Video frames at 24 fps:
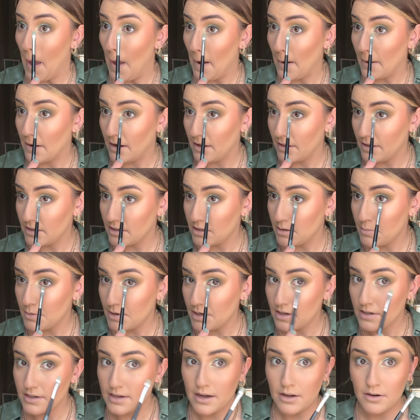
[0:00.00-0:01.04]
And I like to bring
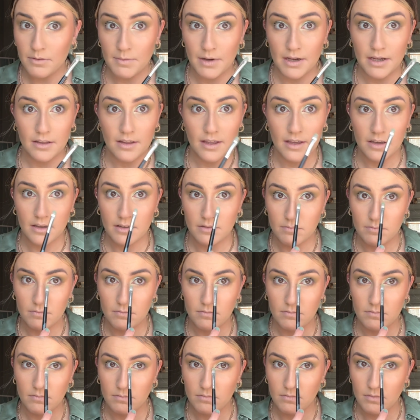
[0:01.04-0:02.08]
it down my like
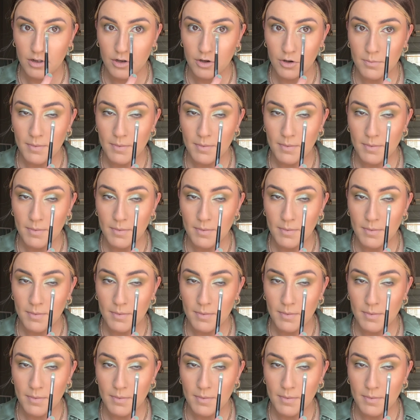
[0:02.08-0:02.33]
under